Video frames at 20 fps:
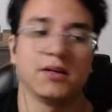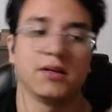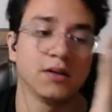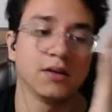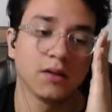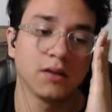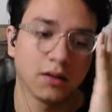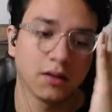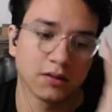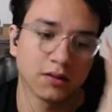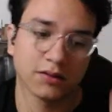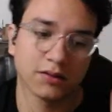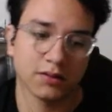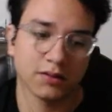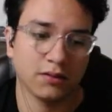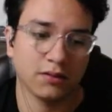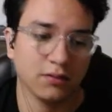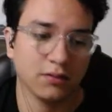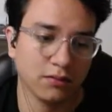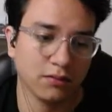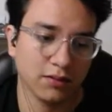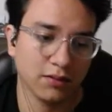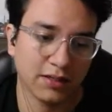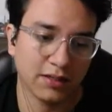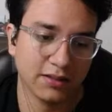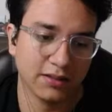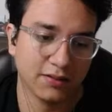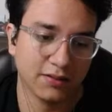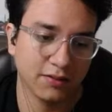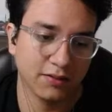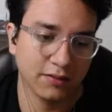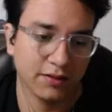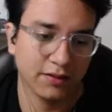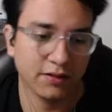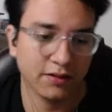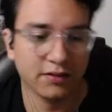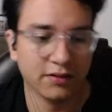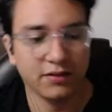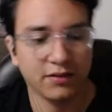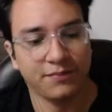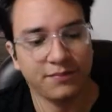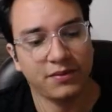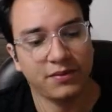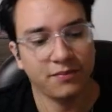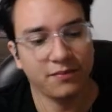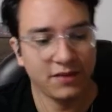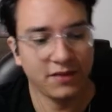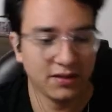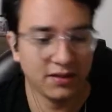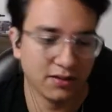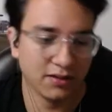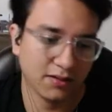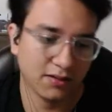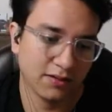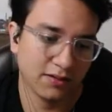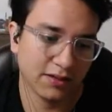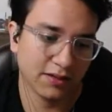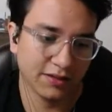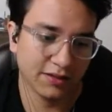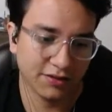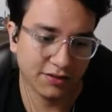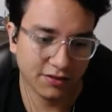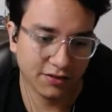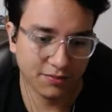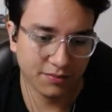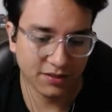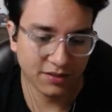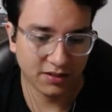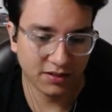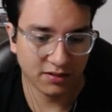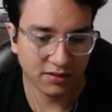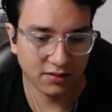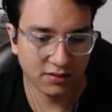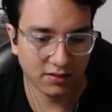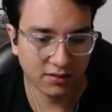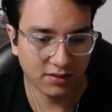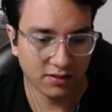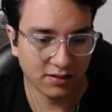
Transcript: So let's do here implement HTTP client.